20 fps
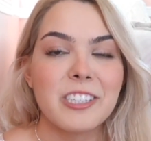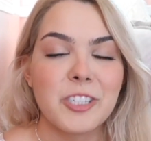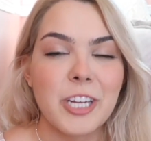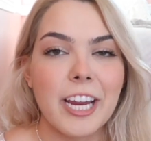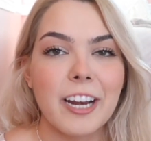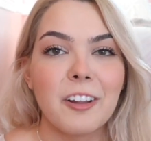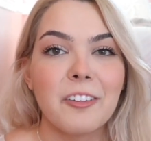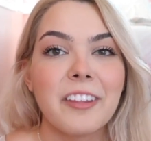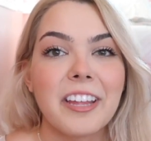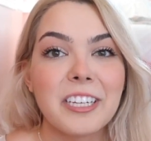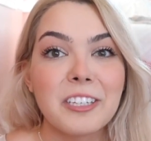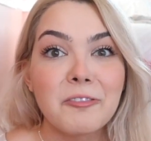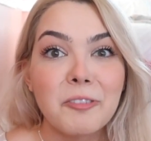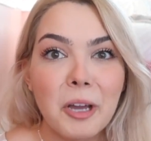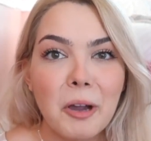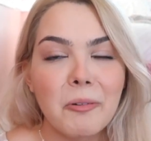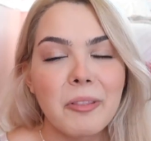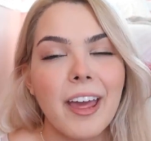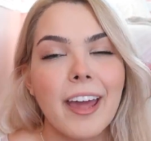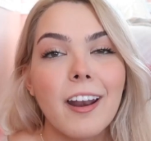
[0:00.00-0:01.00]
the channel, then you
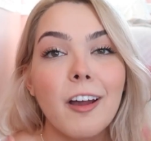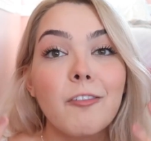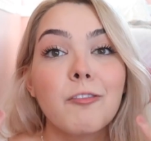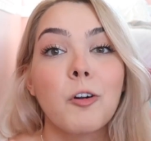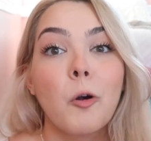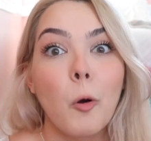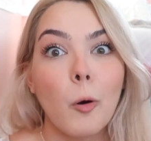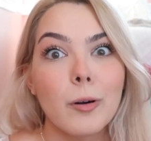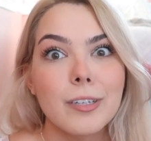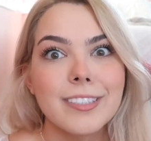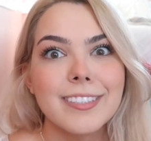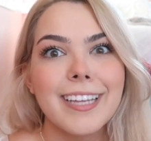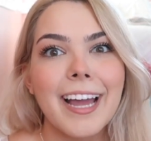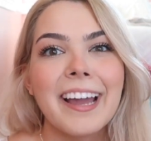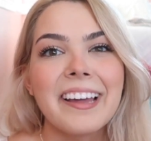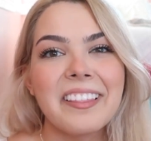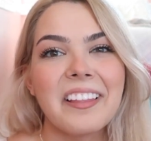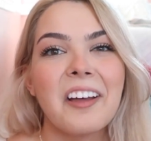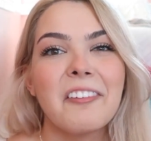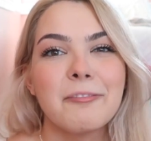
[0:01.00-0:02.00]
know that of course
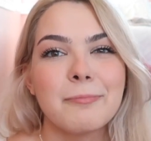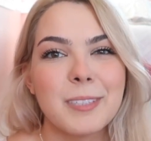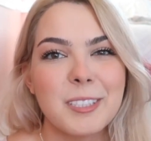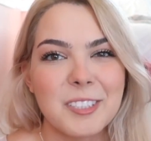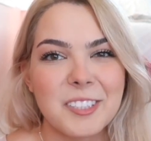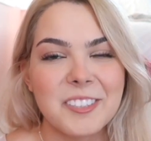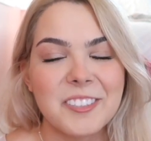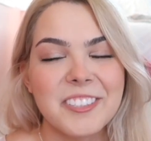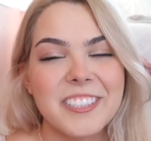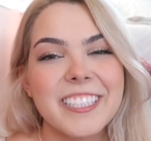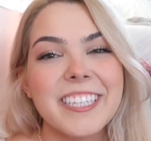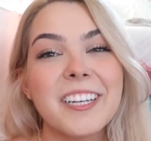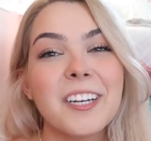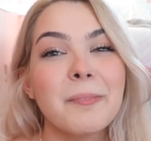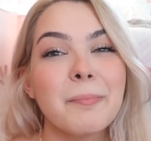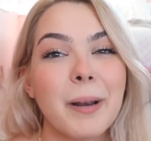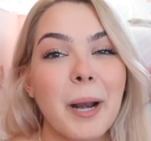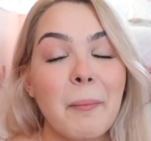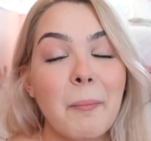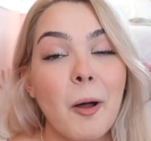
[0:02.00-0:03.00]
I love musical theater,
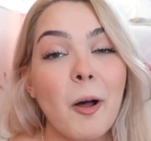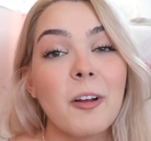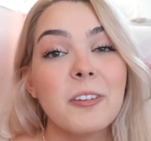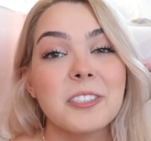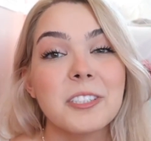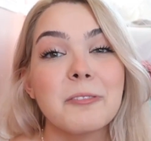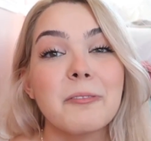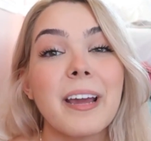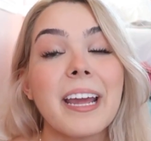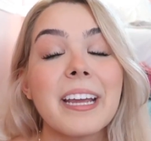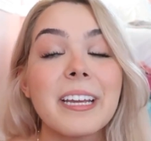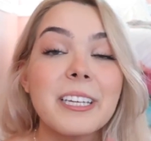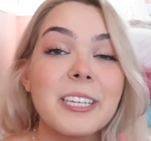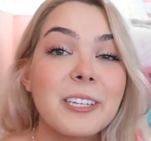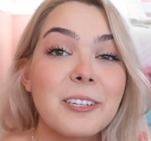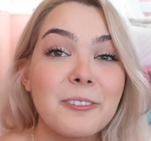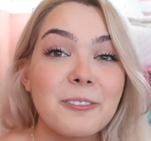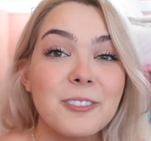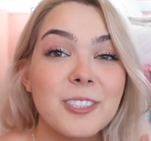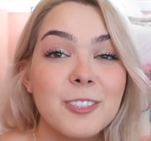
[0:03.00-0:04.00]
but I'm also a
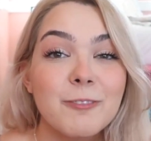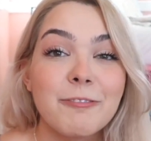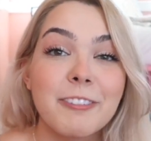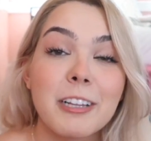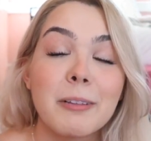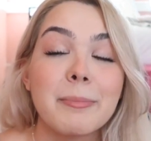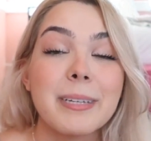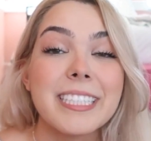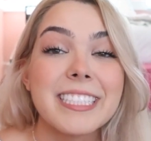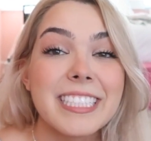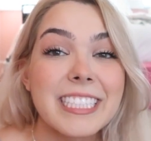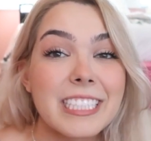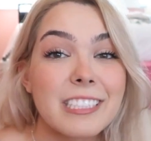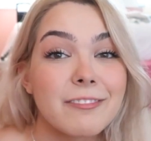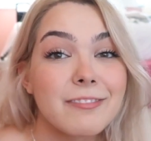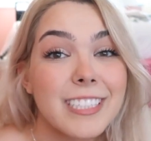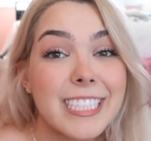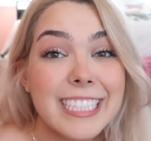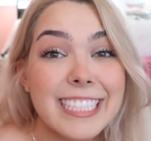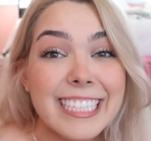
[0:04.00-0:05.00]
huge film and T
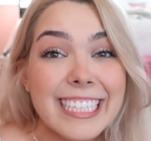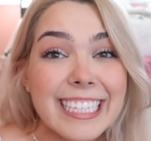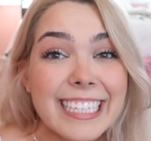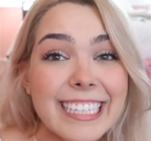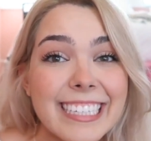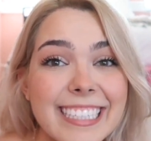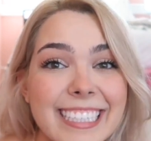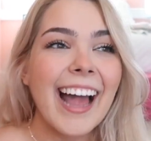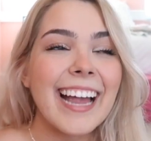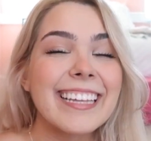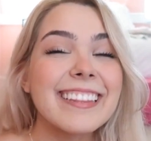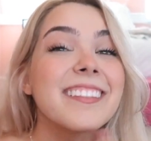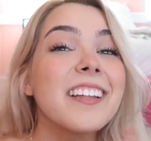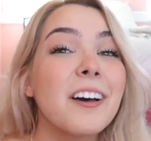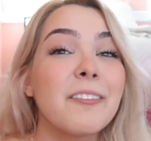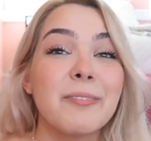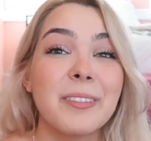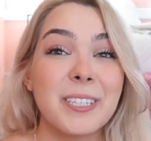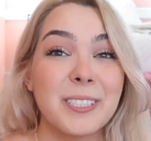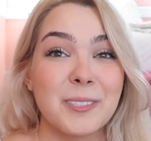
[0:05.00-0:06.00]
V geek. I
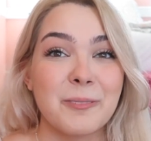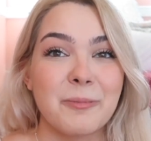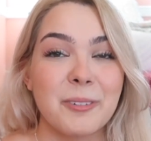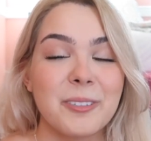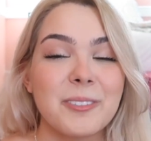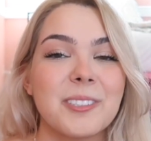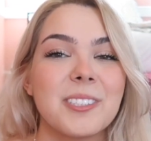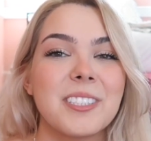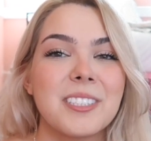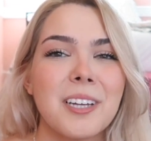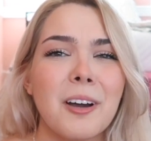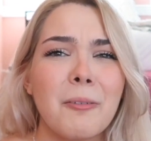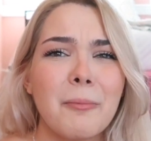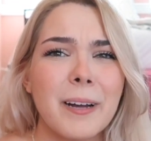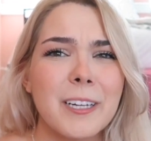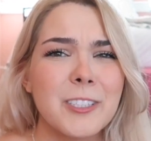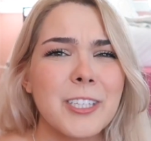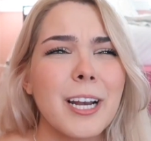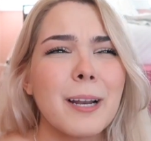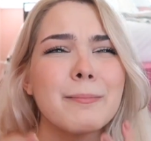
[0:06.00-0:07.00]
love this world so
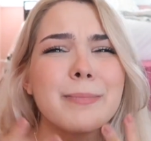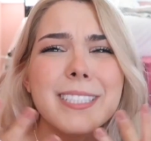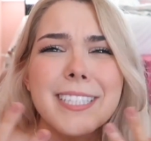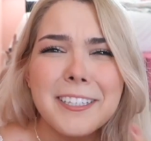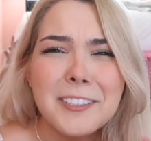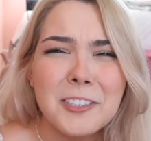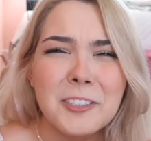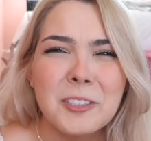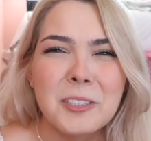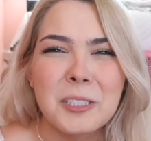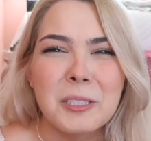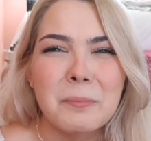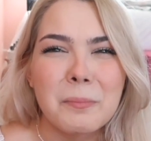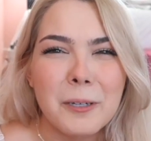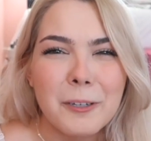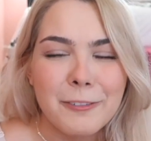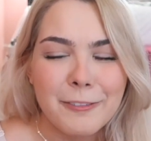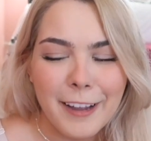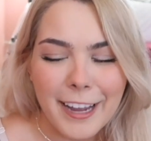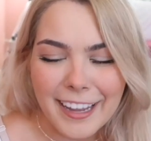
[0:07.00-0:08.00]
much, and I'm such a
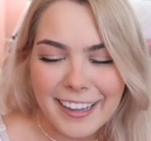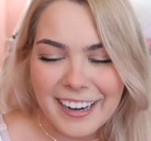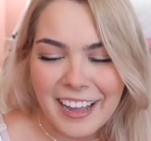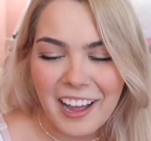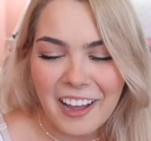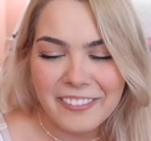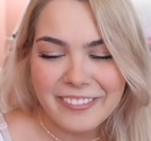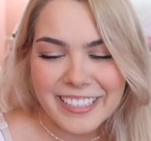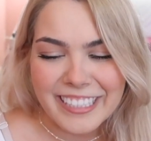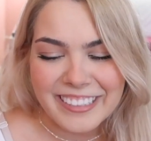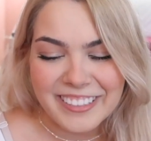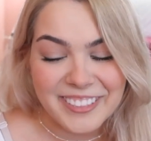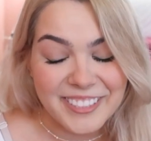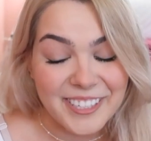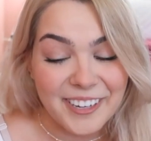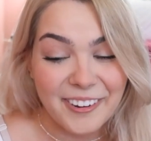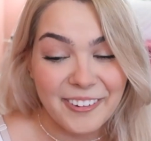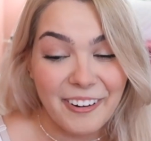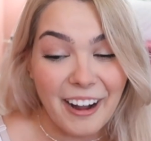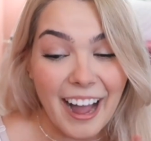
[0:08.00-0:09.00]
super fan of it,
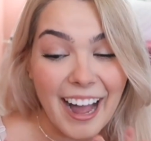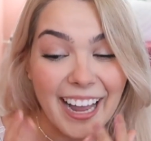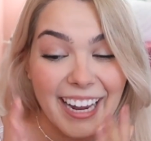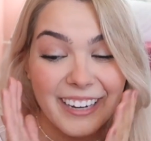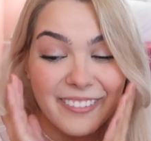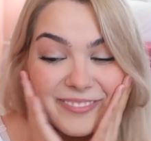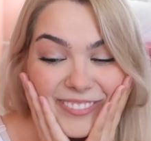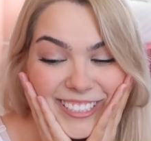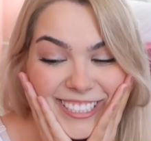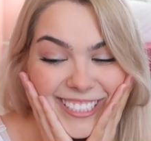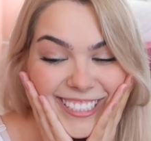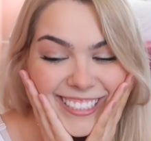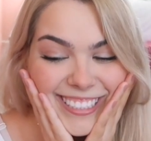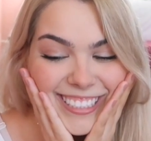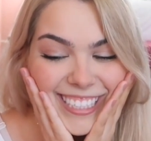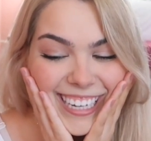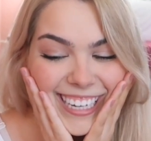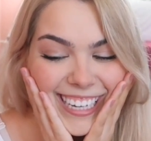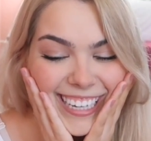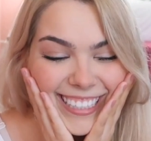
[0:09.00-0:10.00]
so I am
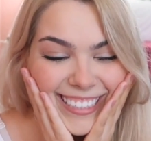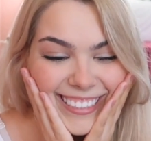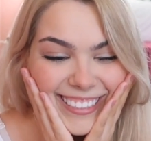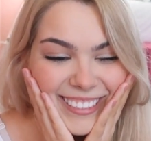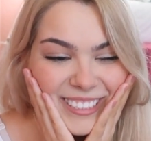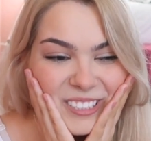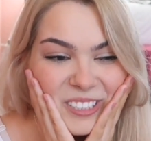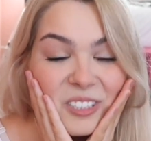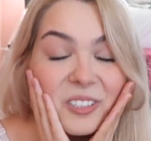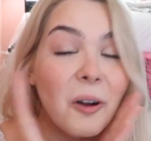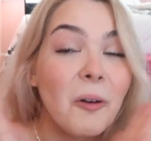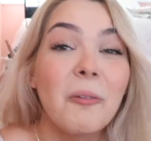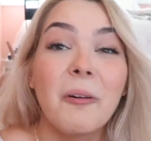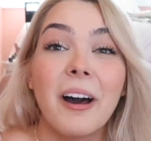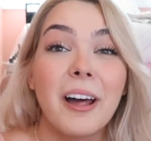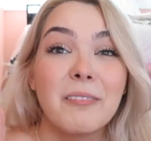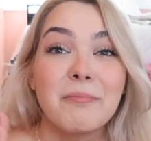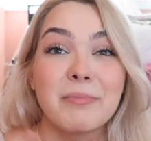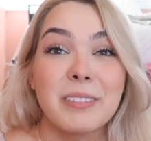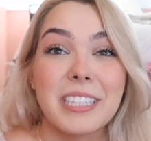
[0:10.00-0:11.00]
just uh, so
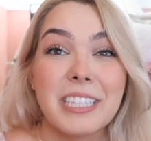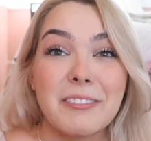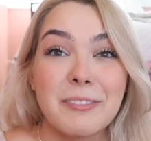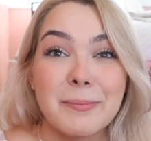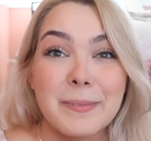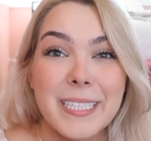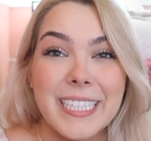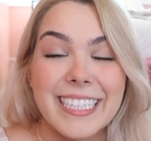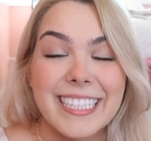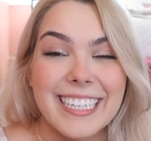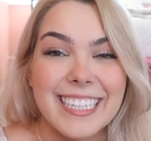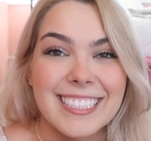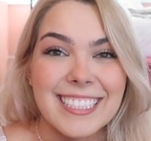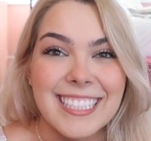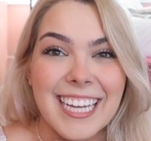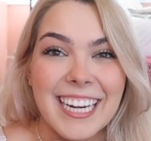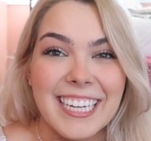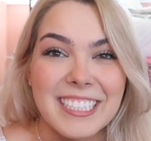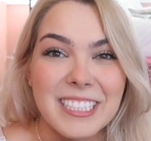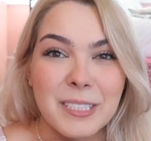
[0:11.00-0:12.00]
unbelievably
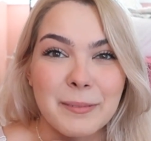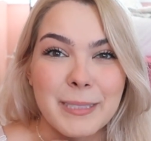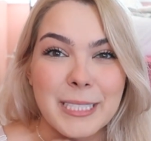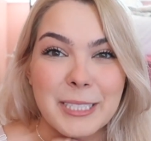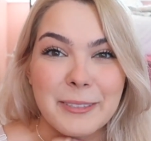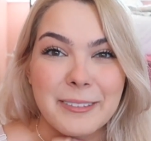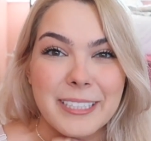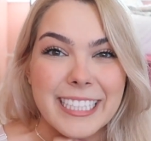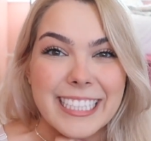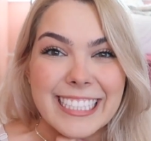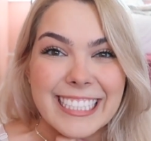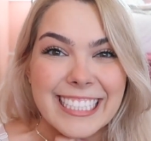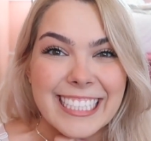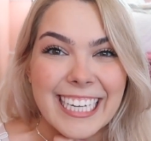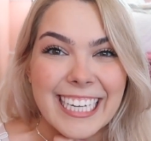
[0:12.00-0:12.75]
excited to be doing this